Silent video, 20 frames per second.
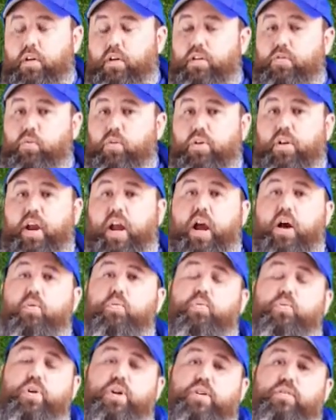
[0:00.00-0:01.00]
And you wonder how
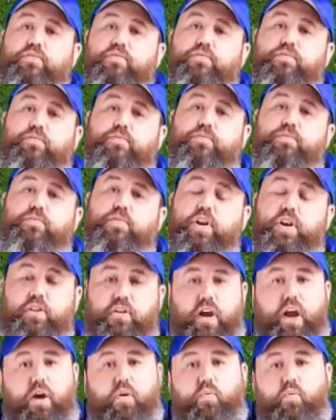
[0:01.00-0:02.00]
we
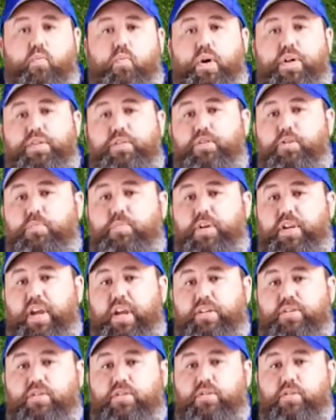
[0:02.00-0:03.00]
figure out whether your
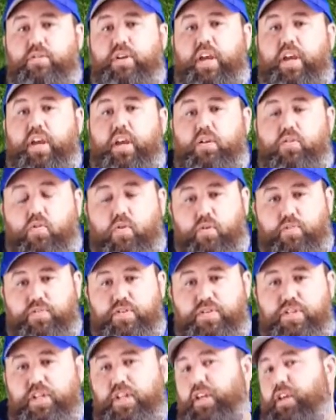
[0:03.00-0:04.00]
pH is okay or if
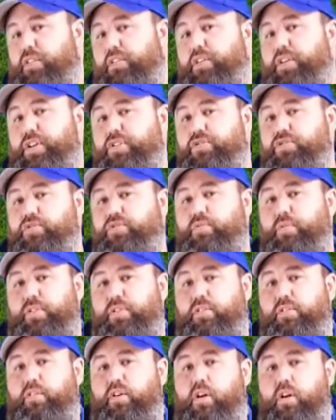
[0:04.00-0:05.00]
there's any other issues
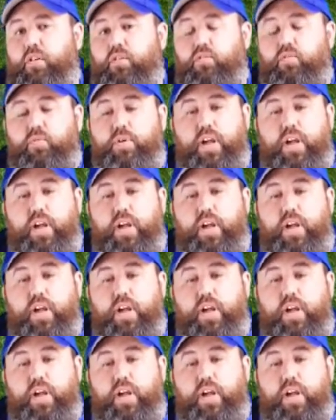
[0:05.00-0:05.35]
with your lawn.